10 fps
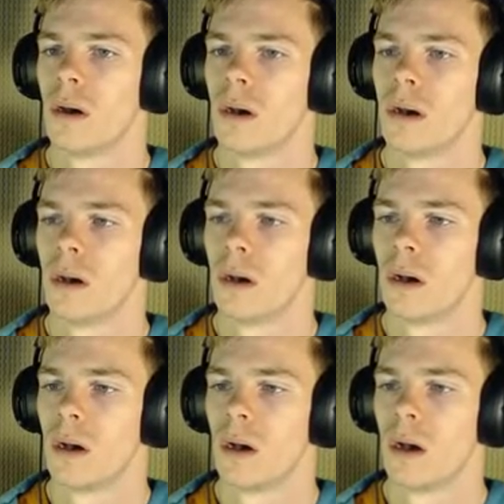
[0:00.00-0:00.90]

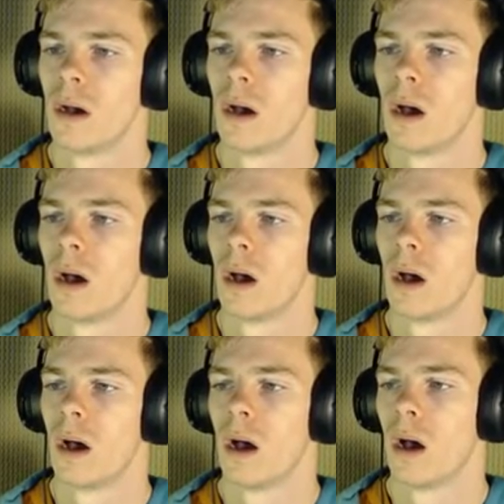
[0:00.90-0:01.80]

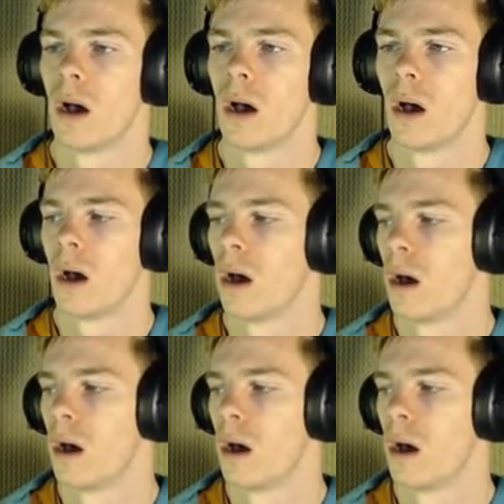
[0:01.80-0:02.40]
No one is speaking in this clip.